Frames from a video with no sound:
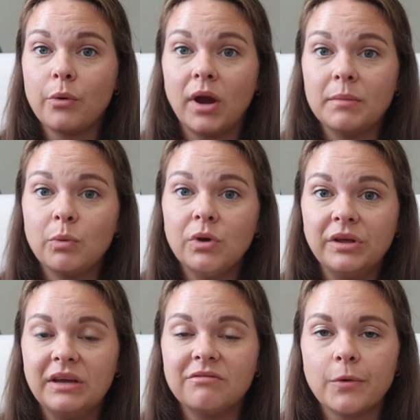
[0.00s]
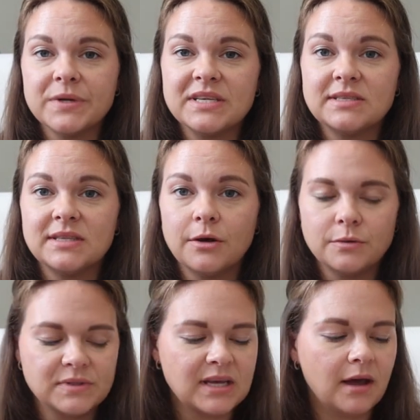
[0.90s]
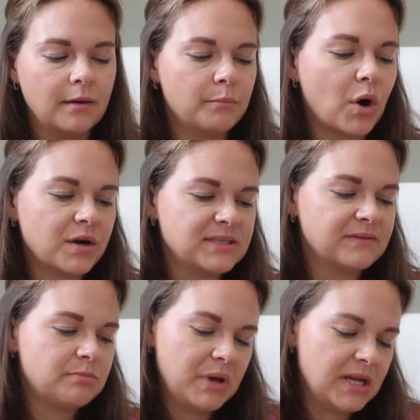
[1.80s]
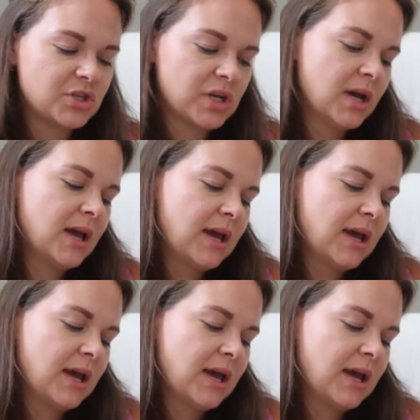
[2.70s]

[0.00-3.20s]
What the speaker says: program. It really enforces those parts of speech,